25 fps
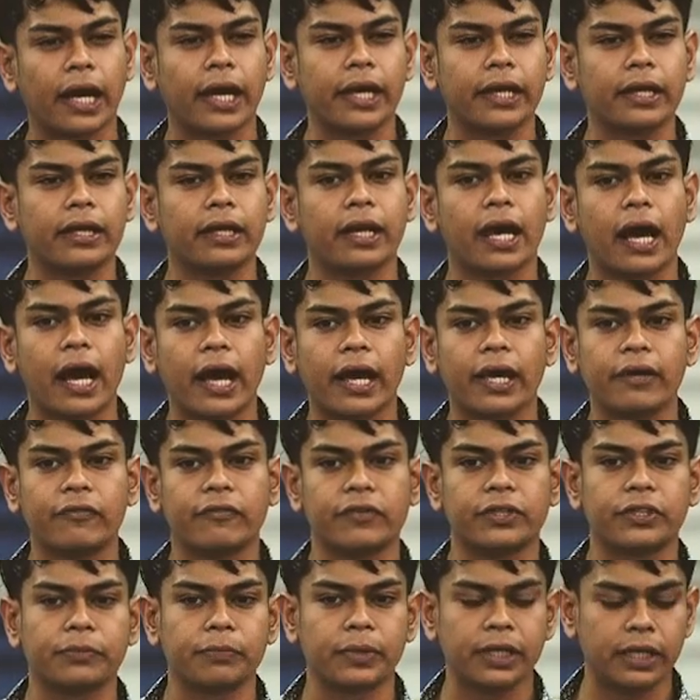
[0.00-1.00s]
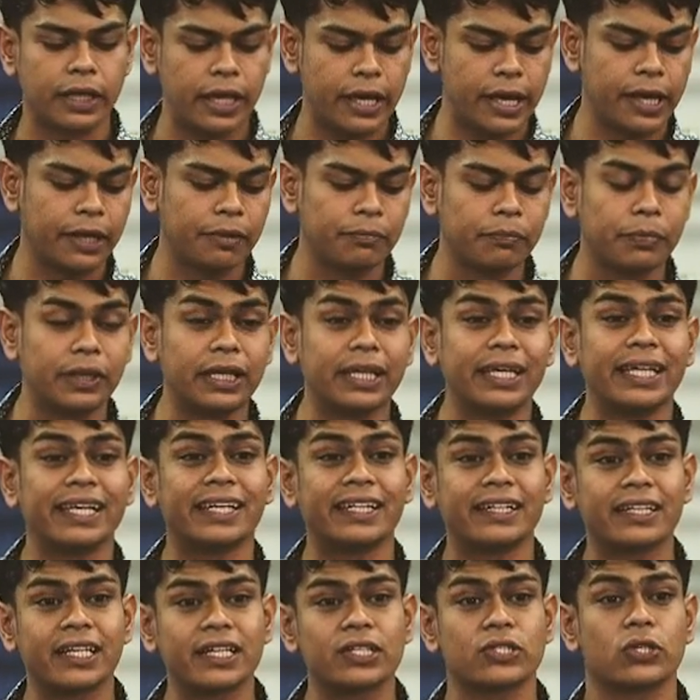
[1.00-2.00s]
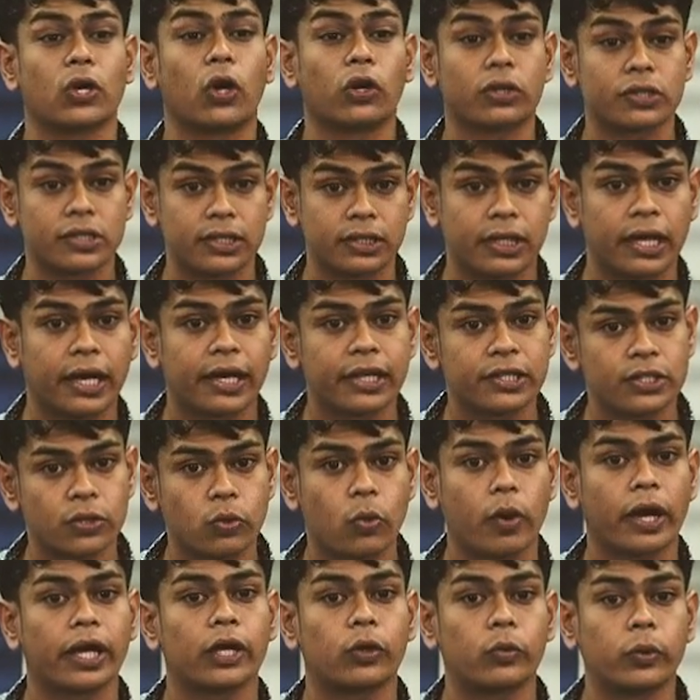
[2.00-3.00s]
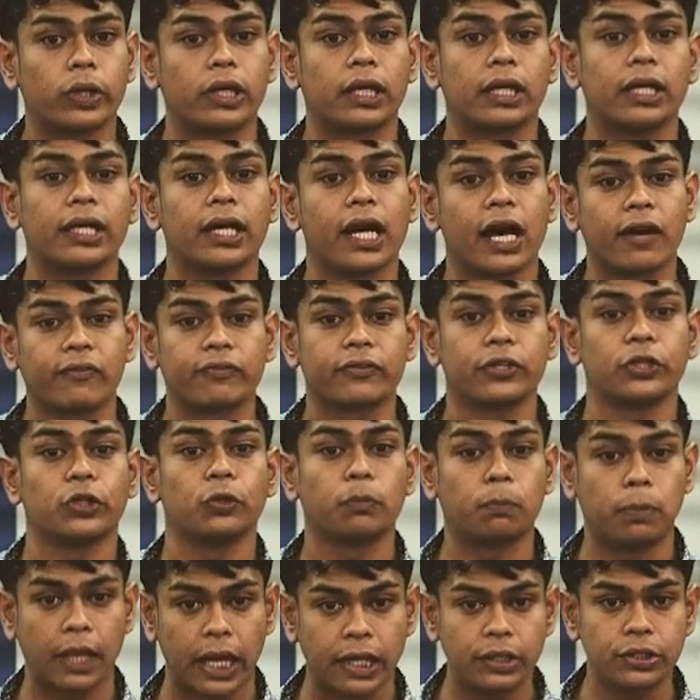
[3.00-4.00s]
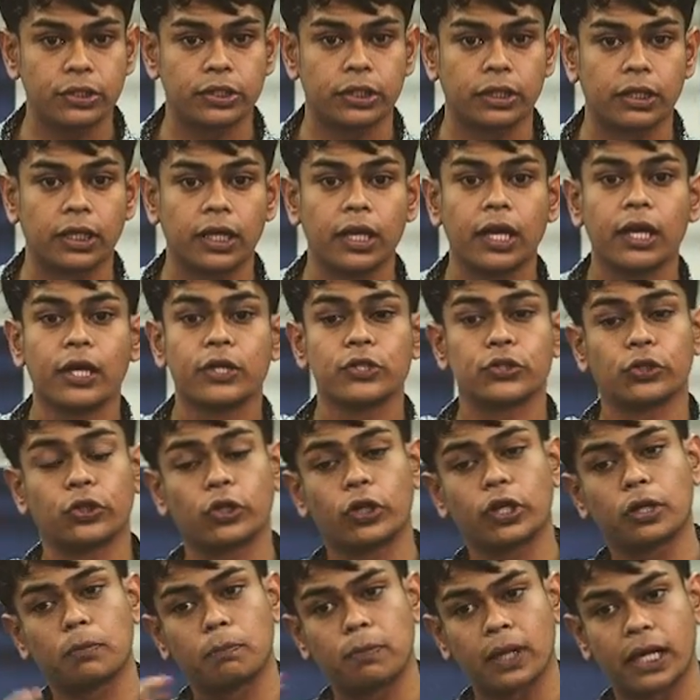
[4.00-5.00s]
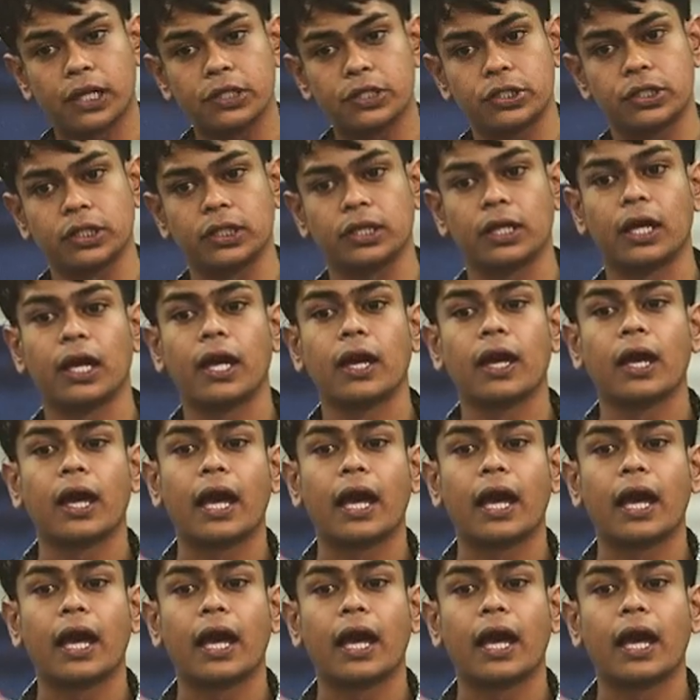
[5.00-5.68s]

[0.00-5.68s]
iron and high in vitamin A and B, it does oxidize quite quickly after you blanch it. So you got to blanch it.